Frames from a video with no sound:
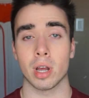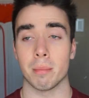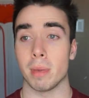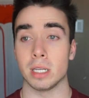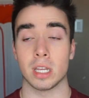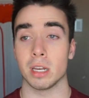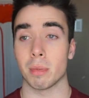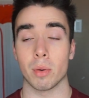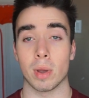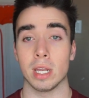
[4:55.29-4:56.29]
I'm maintaining
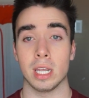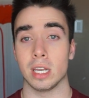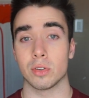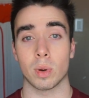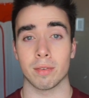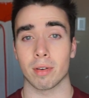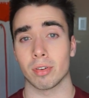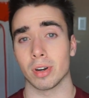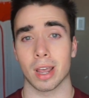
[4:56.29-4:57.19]
my weight, eating 2,500